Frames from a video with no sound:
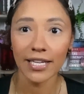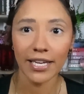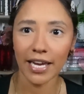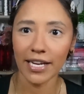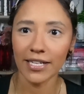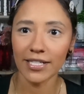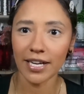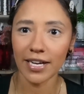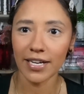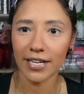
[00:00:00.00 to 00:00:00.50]

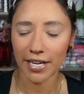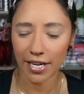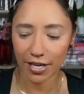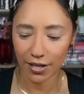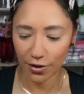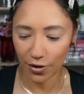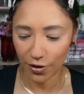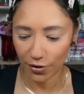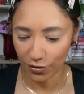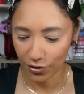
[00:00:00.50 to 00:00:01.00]
get done
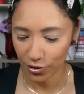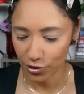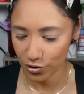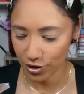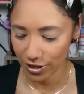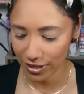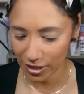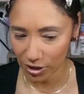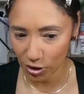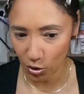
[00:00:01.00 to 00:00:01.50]
and go for
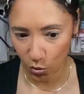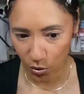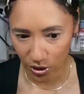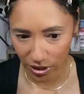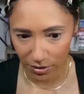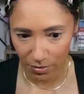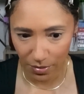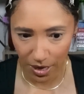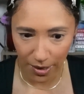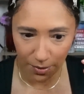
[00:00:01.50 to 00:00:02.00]
drinks
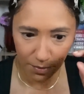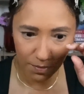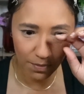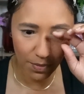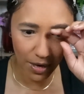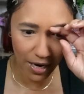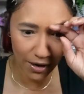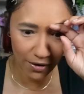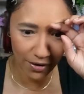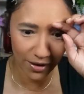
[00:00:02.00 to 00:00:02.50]
with my
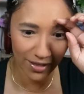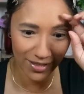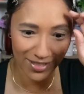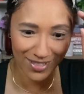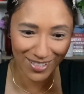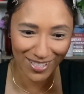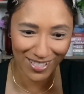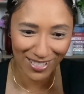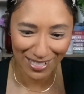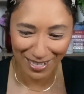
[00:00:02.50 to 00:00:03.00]

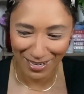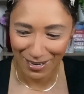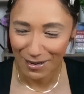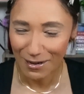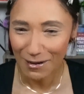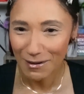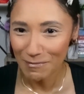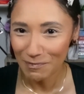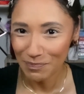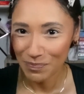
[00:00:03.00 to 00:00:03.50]
parents.
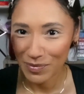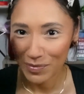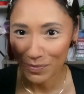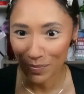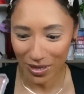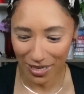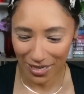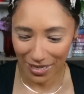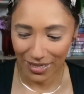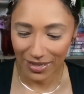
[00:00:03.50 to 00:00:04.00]

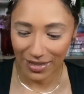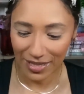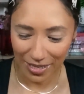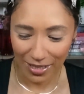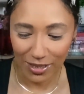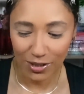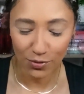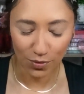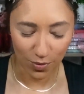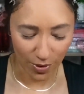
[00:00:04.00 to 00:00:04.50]
But that
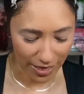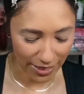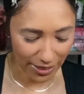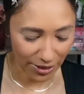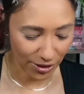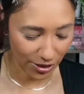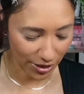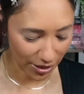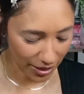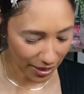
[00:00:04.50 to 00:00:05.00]
is really
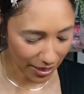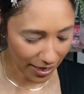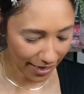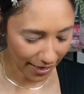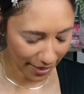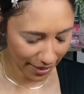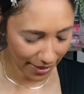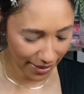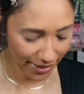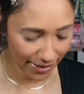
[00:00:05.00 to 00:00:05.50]
good,
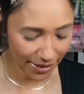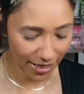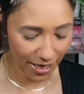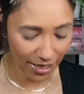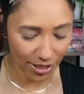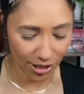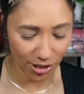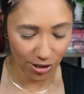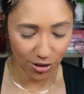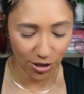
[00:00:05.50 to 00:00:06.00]
like it. I
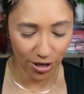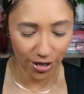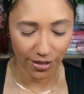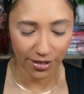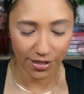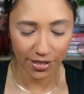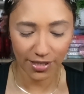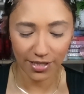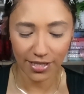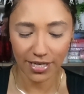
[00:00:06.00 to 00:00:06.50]
just
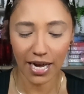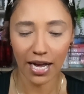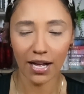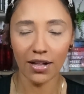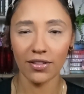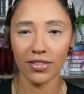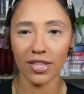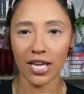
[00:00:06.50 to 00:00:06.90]
noticed now